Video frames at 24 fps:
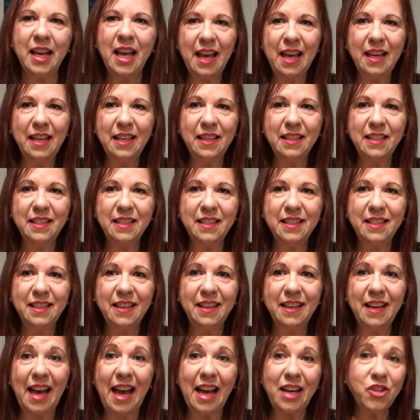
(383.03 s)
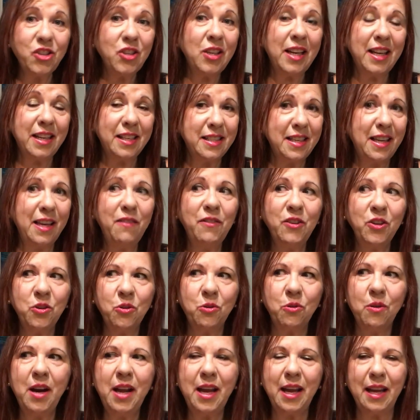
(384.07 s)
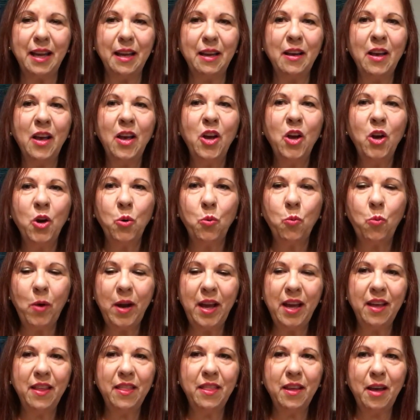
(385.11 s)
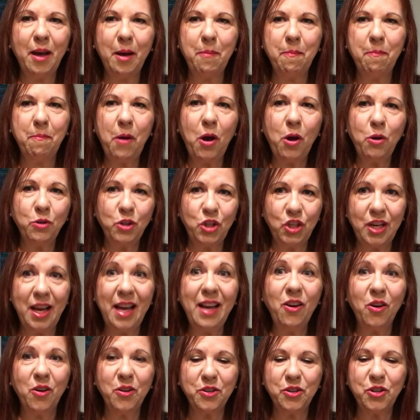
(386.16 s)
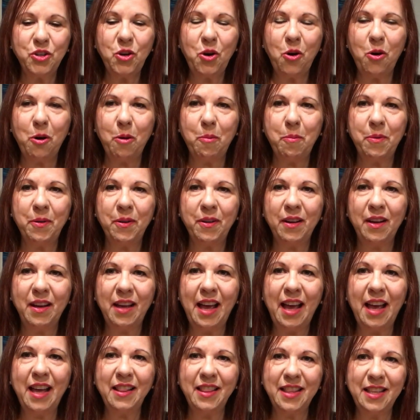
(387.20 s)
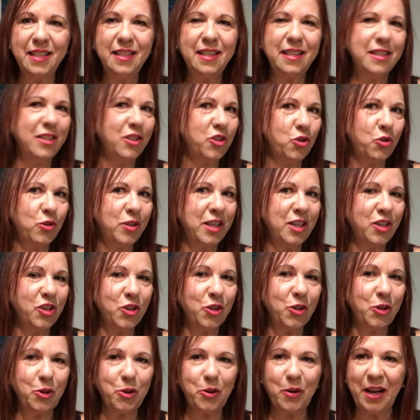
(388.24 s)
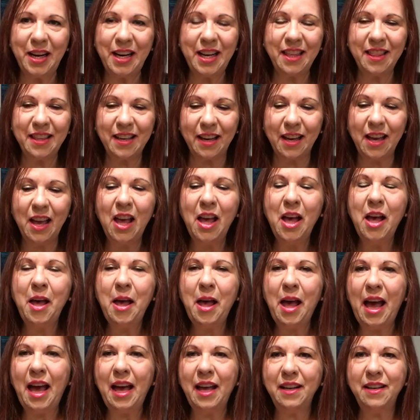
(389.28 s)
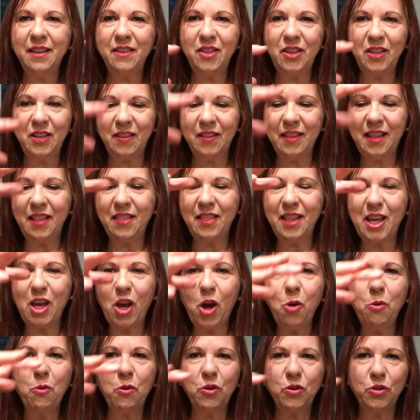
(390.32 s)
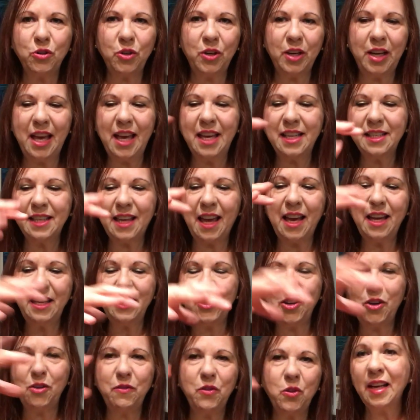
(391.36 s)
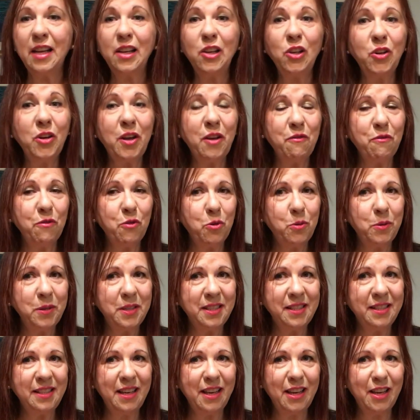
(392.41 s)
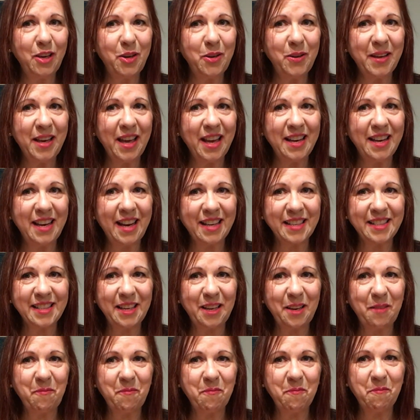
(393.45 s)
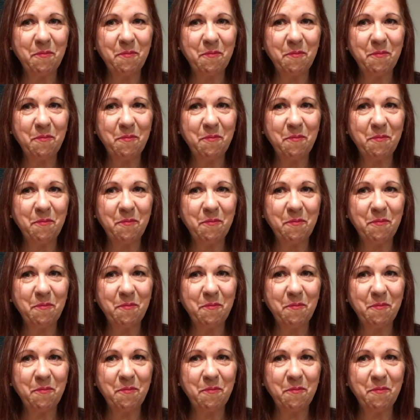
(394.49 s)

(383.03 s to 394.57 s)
And actually it's even great with a poached egg on top, and this isn't traditional or anything, and then the yolk sort of cascades over. Looking forward to seeing you again next time.